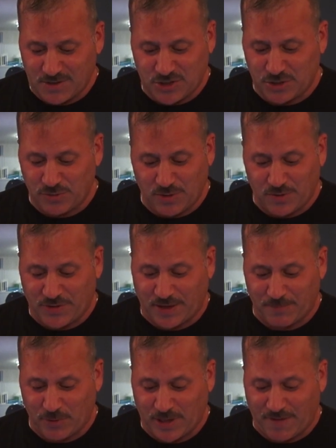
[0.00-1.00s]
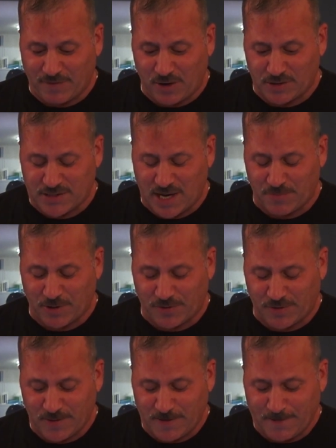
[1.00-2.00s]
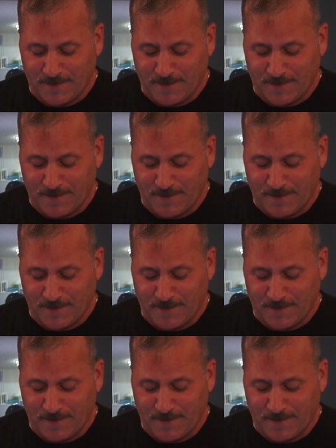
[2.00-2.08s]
Two that I'm really having a hard time with.